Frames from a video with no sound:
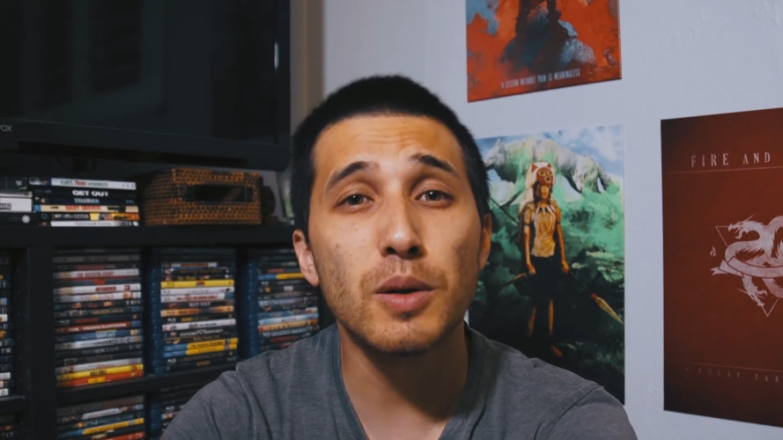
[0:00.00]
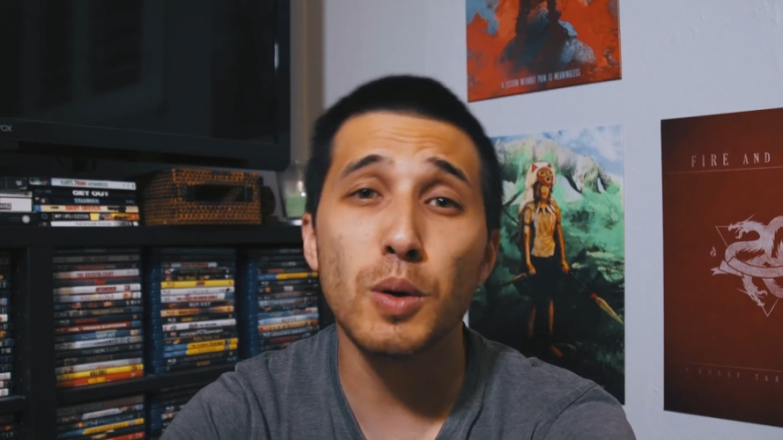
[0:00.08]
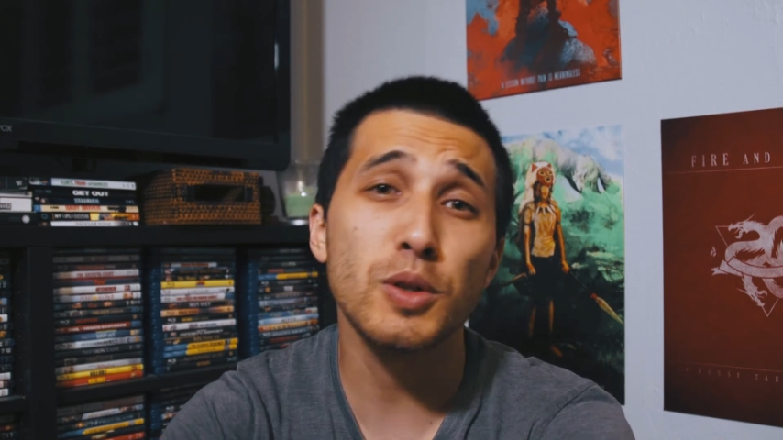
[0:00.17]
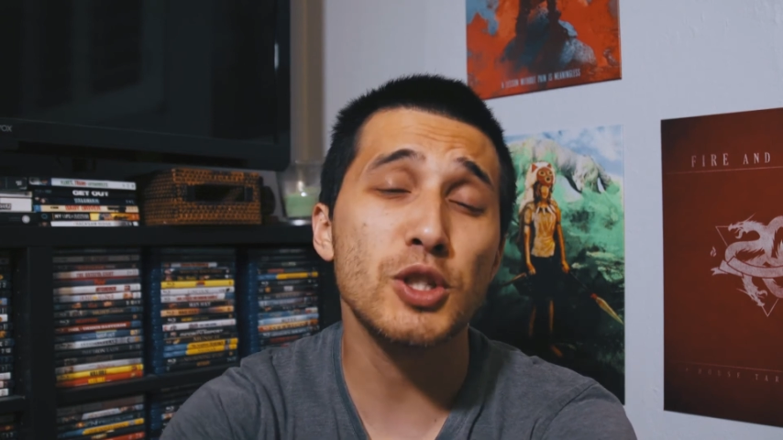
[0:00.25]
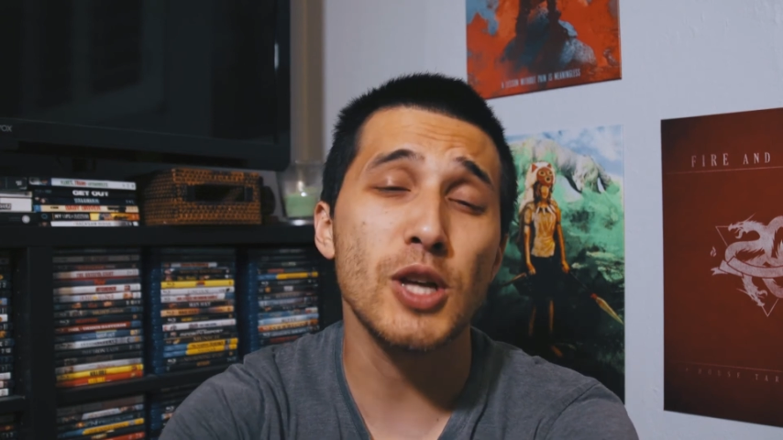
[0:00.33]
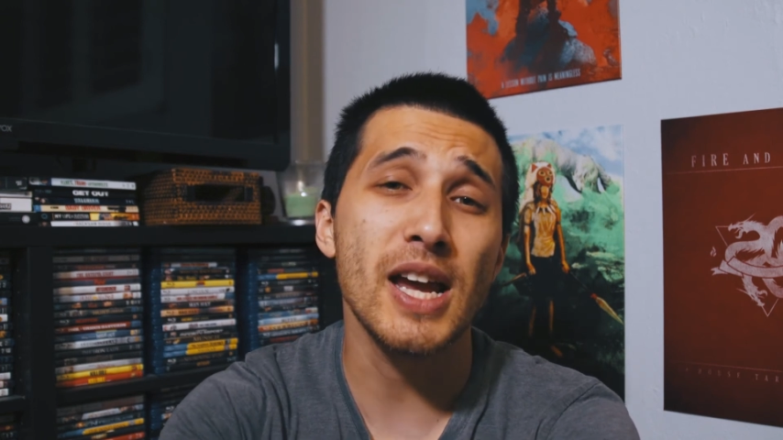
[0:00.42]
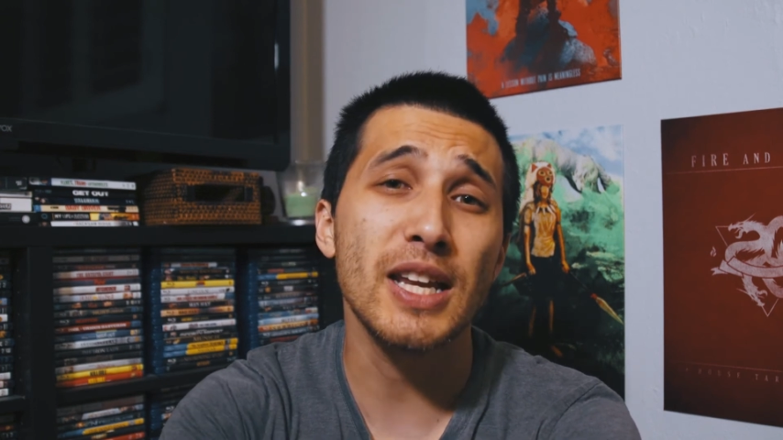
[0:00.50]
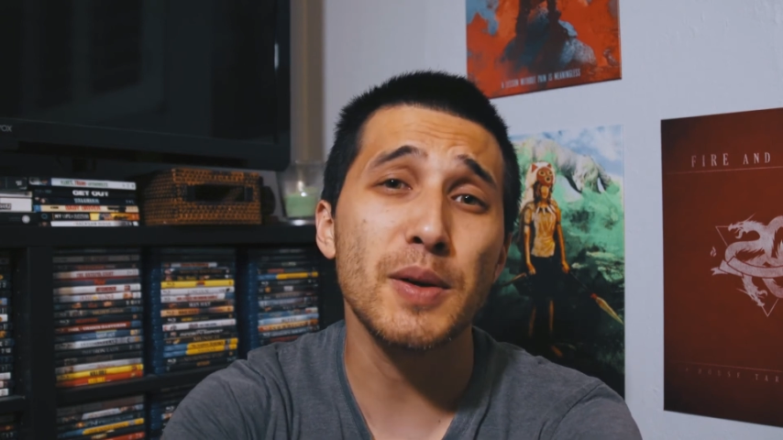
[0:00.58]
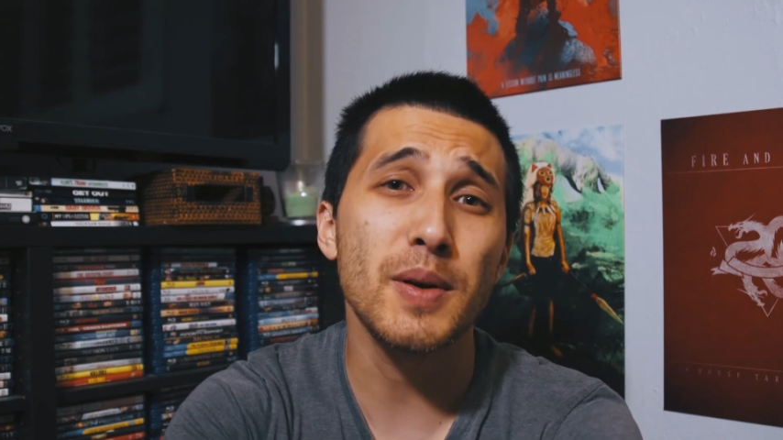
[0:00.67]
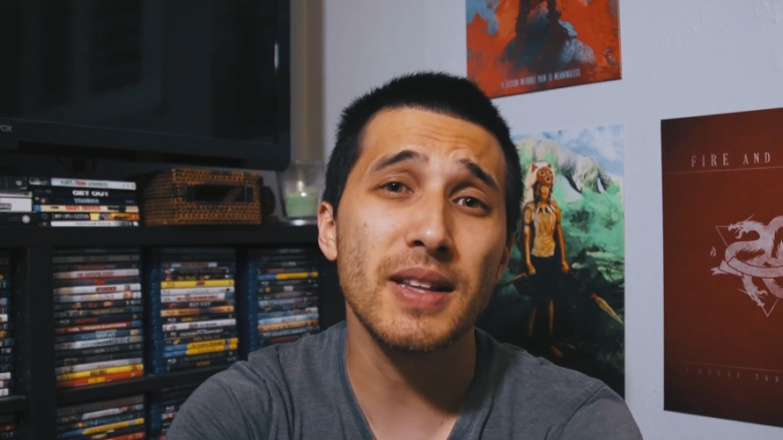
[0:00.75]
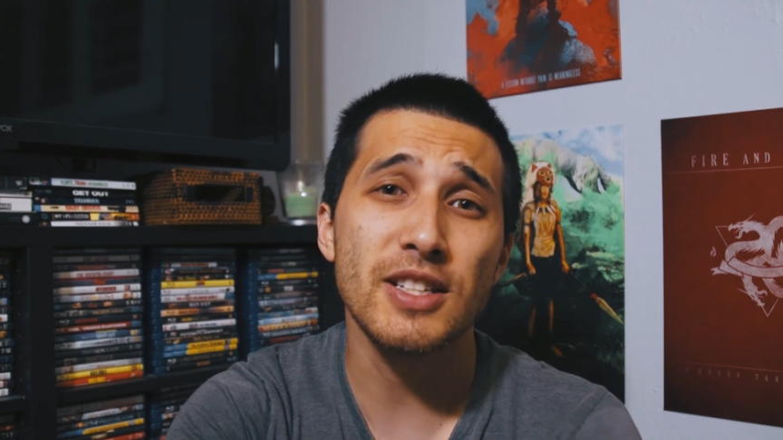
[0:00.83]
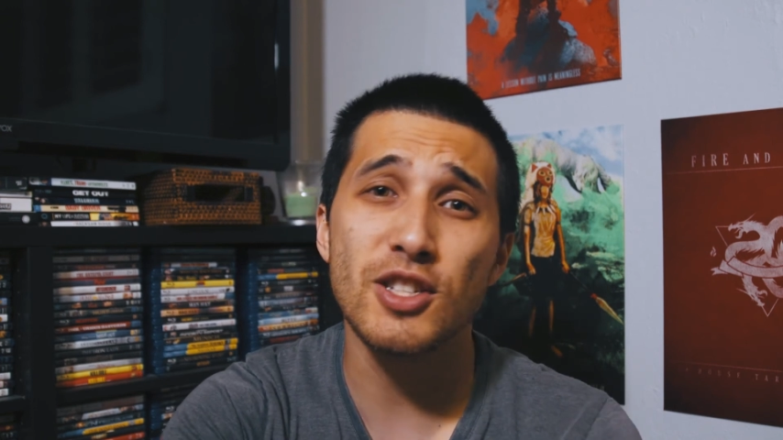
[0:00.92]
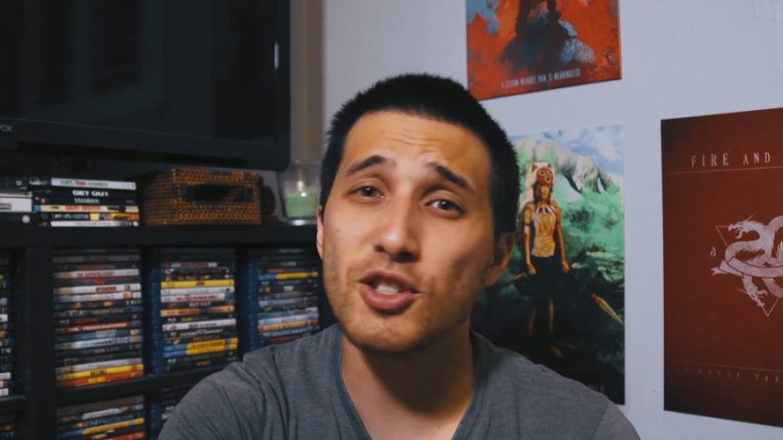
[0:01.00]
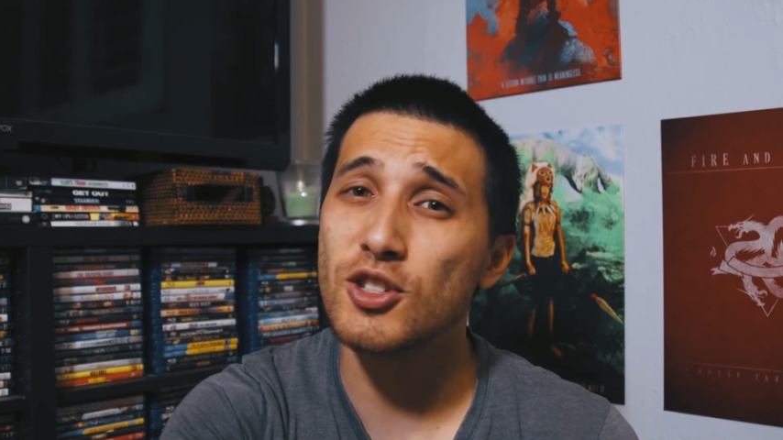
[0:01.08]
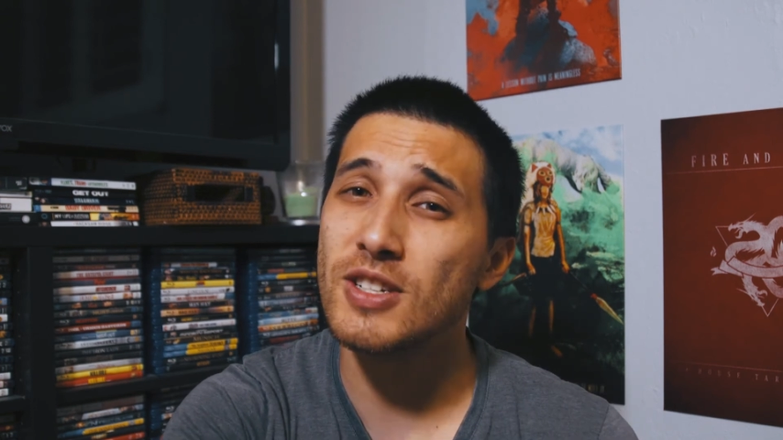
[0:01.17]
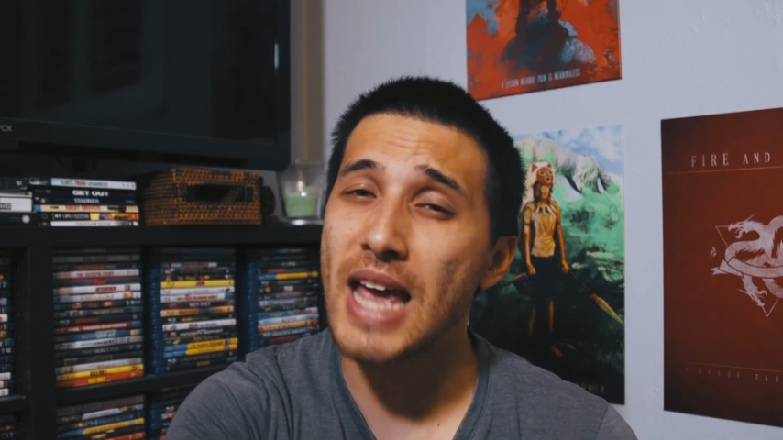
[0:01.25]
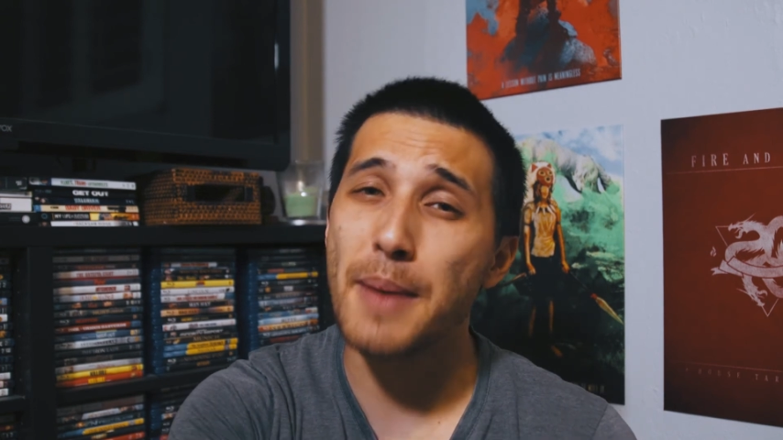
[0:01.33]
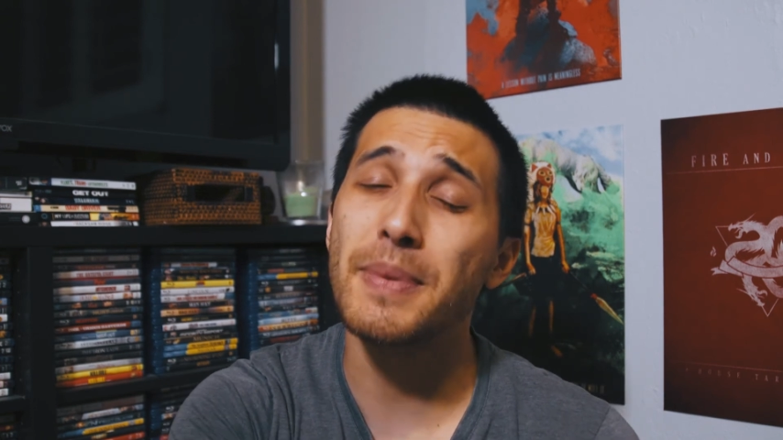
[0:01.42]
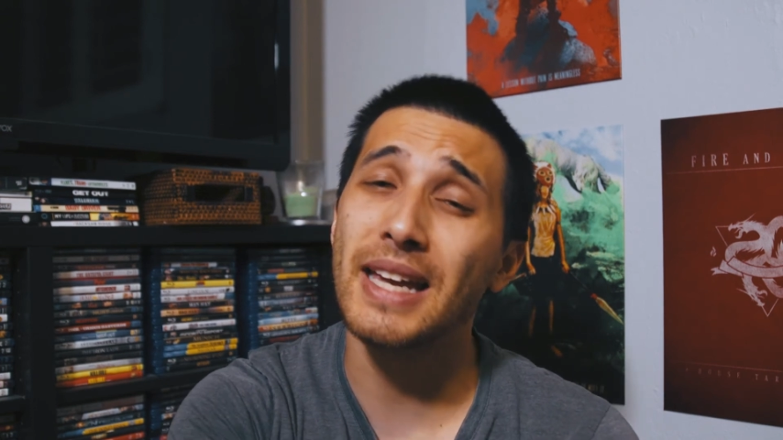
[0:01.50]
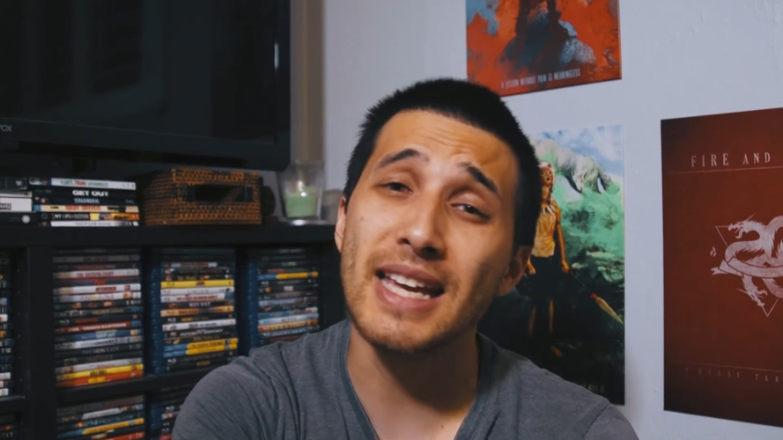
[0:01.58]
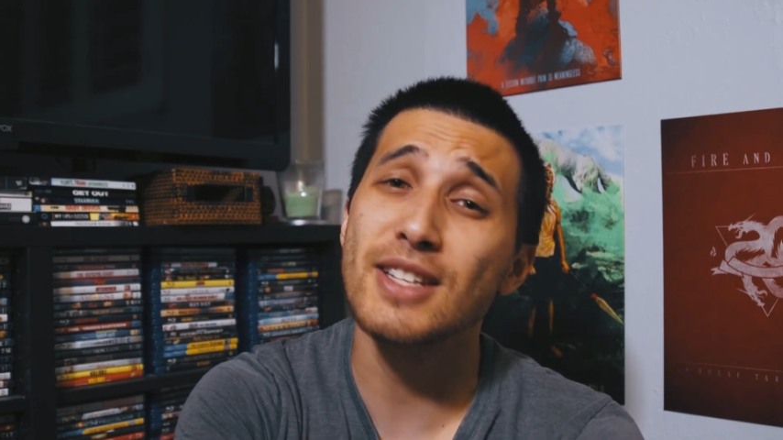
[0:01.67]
or to anyone that's tapping